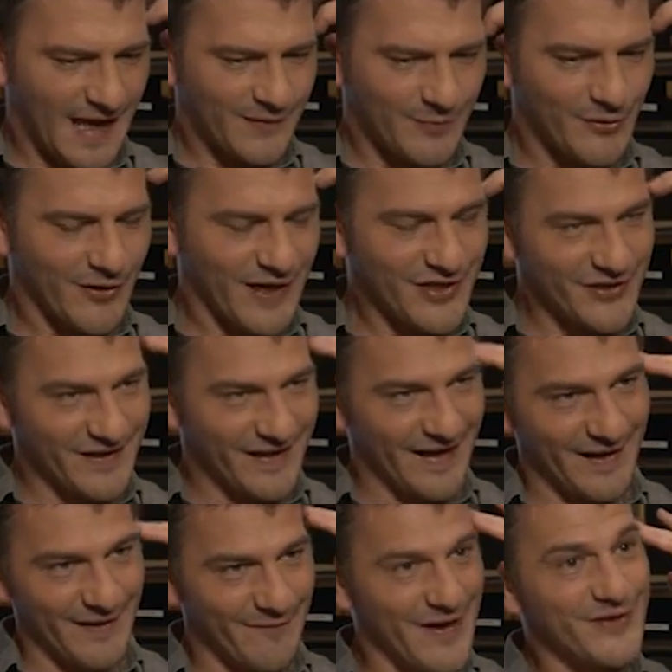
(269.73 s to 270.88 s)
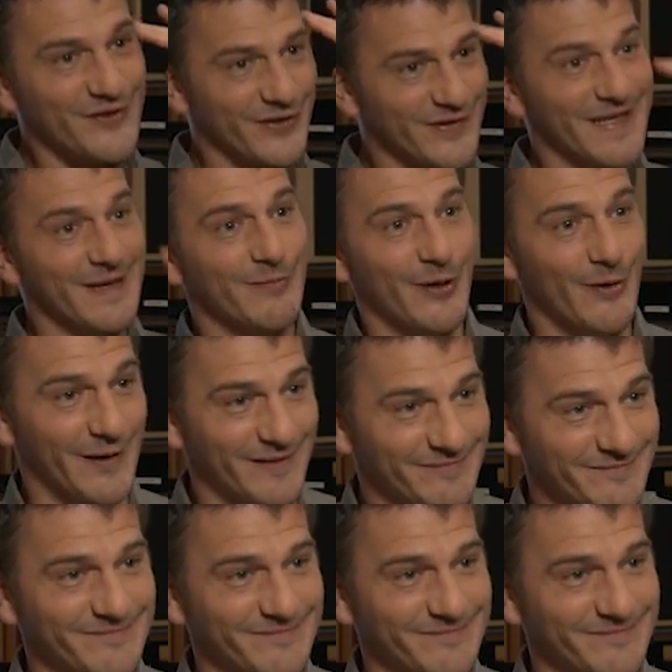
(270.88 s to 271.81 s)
exploration and adventures keep going.